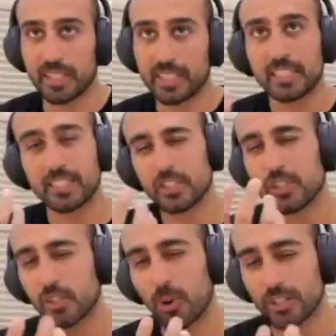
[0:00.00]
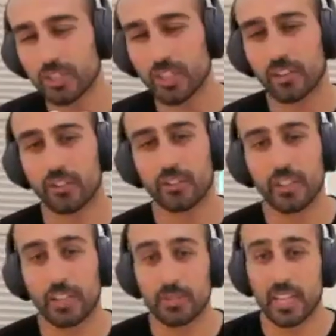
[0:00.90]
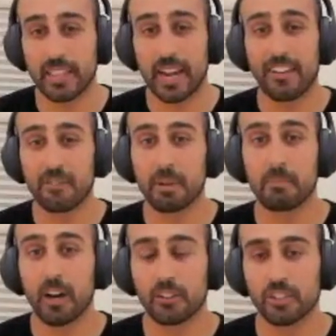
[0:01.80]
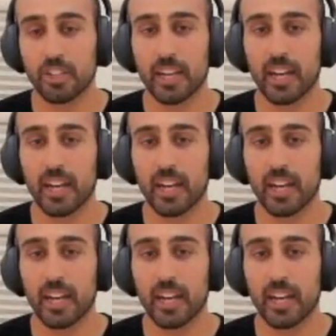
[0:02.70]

It's these questions that are, like you said, that haven't been modeled yet,